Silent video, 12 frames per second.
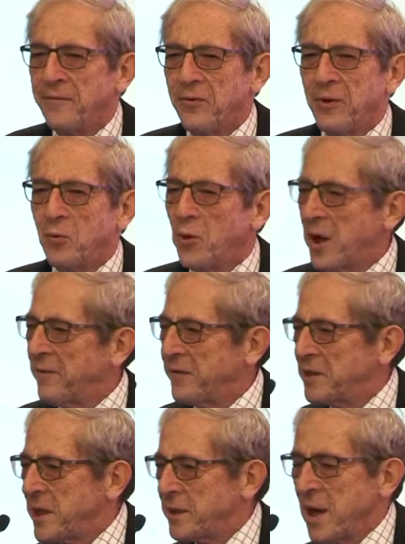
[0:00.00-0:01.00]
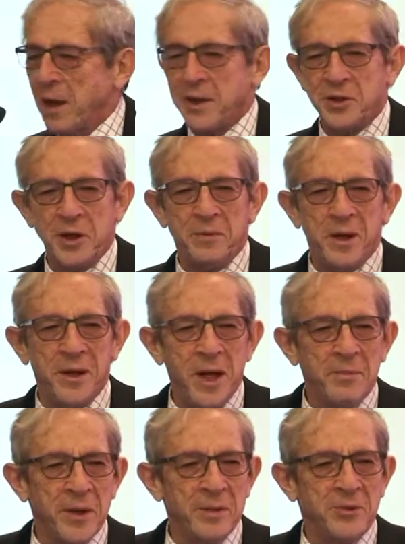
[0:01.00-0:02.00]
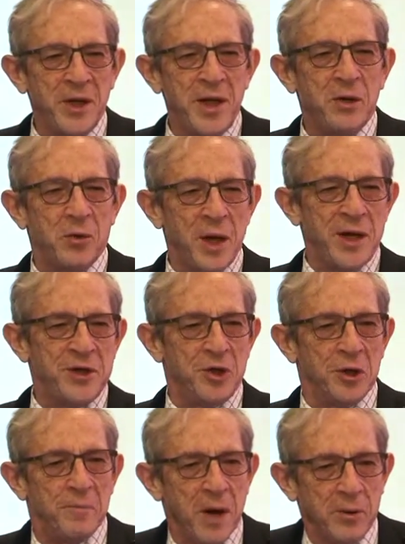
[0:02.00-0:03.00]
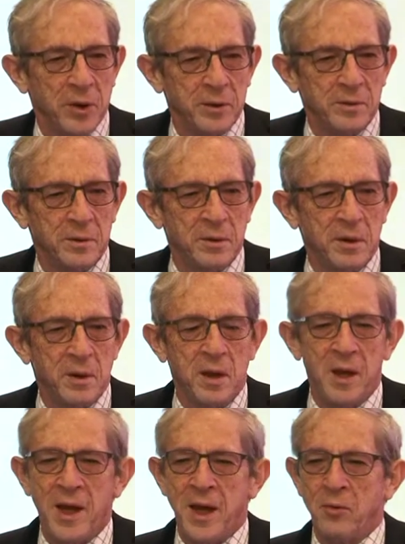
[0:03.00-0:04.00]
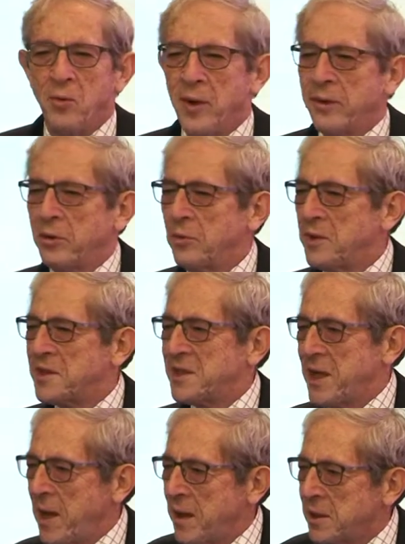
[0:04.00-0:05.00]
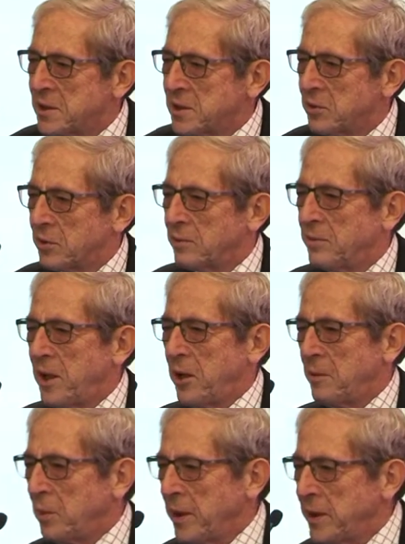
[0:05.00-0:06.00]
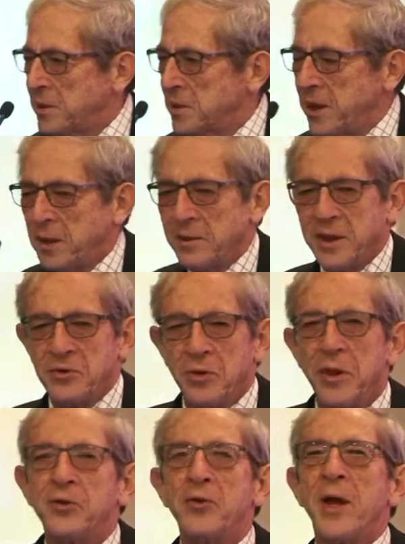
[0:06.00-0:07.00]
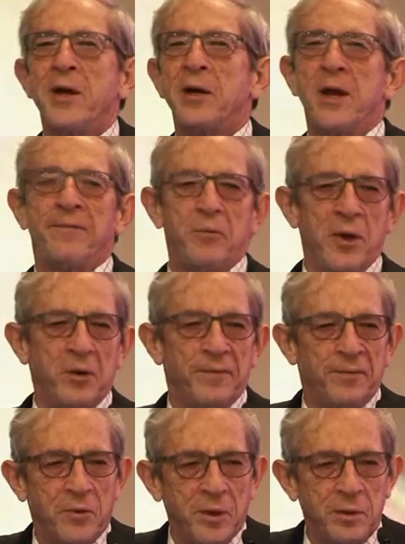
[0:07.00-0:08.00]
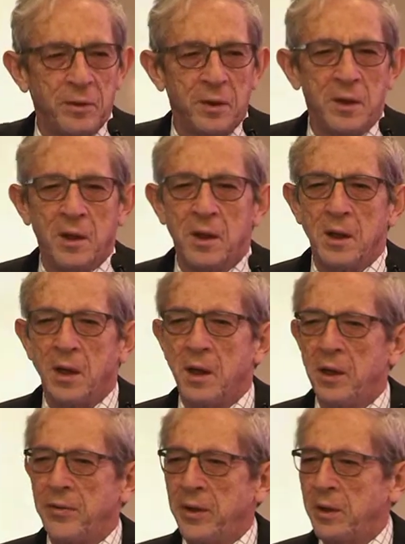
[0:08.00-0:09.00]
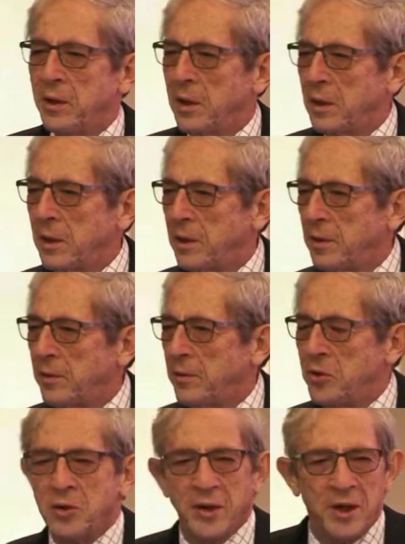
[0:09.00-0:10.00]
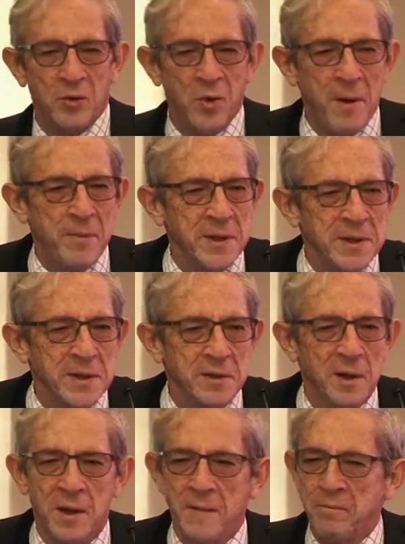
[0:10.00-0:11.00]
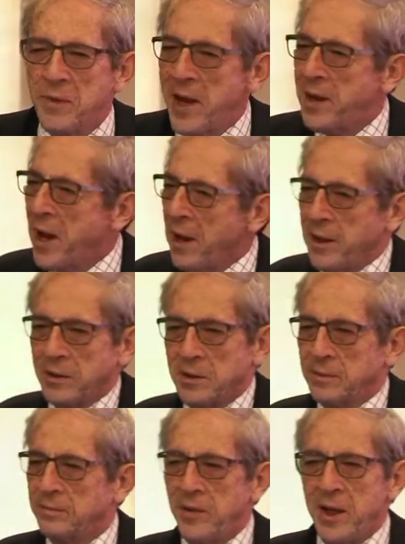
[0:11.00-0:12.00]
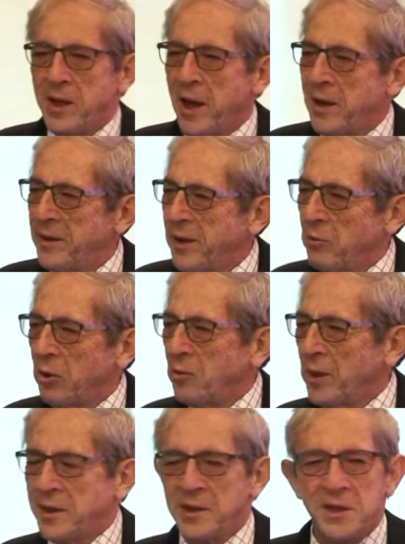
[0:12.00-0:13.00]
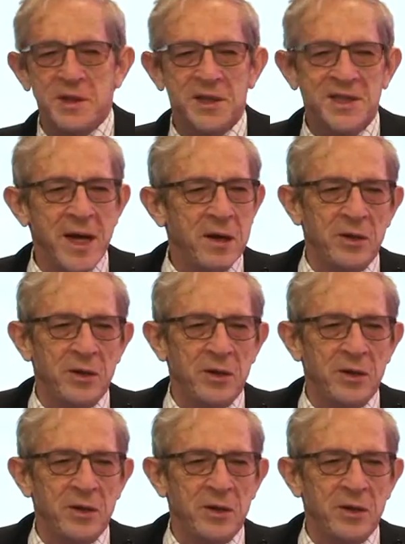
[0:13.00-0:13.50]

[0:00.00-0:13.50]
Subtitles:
for whatever technology enabled them to equalize your power. And whether it was tanks or airplanes, the dreaded F-104, the nuclear weapons, they got it. They got it, and they were willing to say